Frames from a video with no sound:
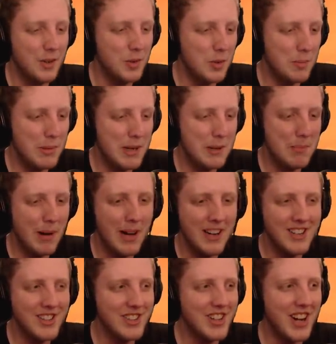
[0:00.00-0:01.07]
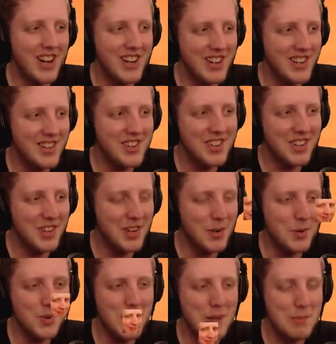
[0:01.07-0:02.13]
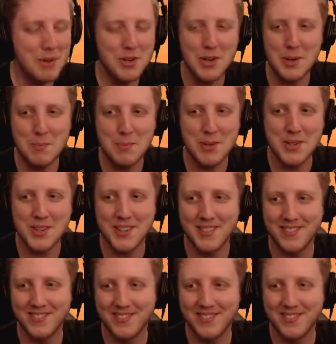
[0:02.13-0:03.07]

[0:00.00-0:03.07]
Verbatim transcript: go to Belly Byers, guys. I gotta go sleepy sleeps.